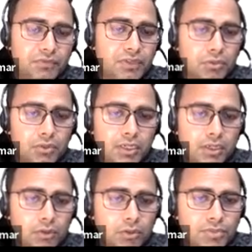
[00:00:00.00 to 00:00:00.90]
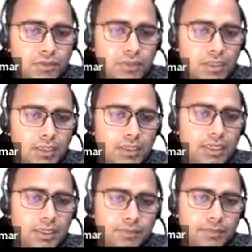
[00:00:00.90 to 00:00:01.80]
We don't observe the
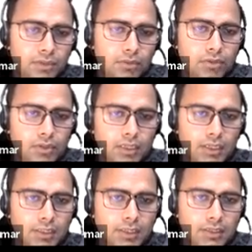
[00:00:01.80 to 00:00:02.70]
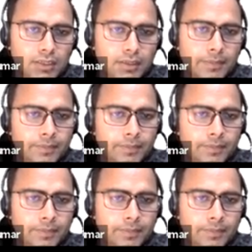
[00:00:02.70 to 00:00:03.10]
depth and all. Okay, like that there.